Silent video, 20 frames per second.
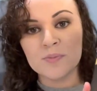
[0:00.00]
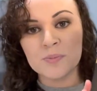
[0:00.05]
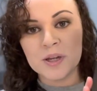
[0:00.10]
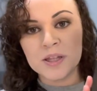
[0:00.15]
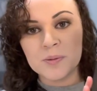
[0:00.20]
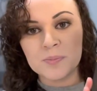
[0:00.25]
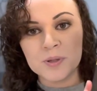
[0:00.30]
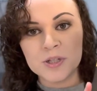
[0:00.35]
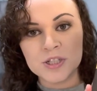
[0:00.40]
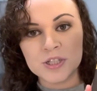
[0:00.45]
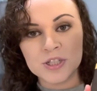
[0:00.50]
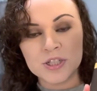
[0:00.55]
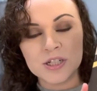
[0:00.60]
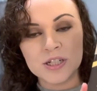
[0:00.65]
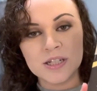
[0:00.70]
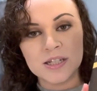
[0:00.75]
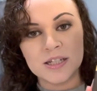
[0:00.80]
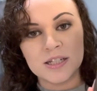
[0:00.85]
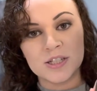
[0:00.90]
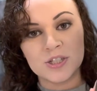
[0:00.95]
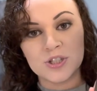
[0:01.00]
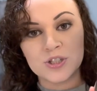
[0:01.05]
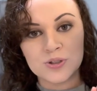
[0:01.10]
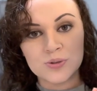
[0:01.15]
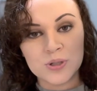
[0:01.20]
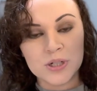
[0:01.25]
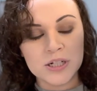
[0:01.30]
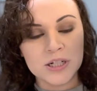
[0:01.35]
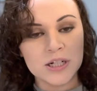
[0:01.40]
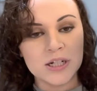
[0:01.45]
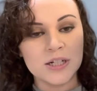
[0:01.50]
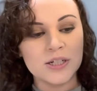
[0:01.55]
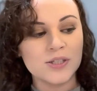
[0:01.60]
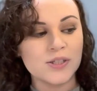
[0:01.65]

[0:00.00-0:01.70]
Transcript: by the picture, it is shorter,